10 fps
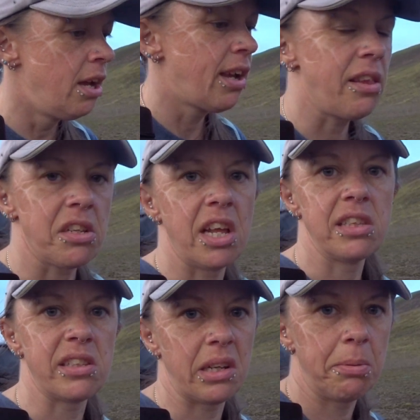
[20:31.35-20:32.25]
get the
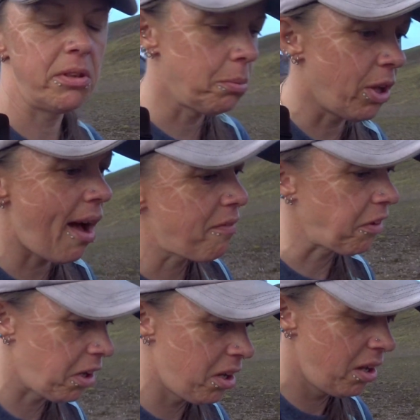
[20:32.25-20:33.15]
tent set up, and then we'll have
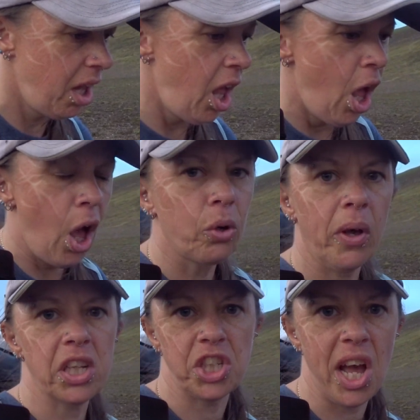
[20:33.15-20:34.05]
a
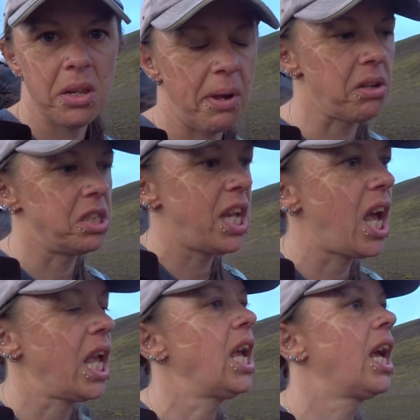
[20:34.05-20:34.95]
quick chat about today.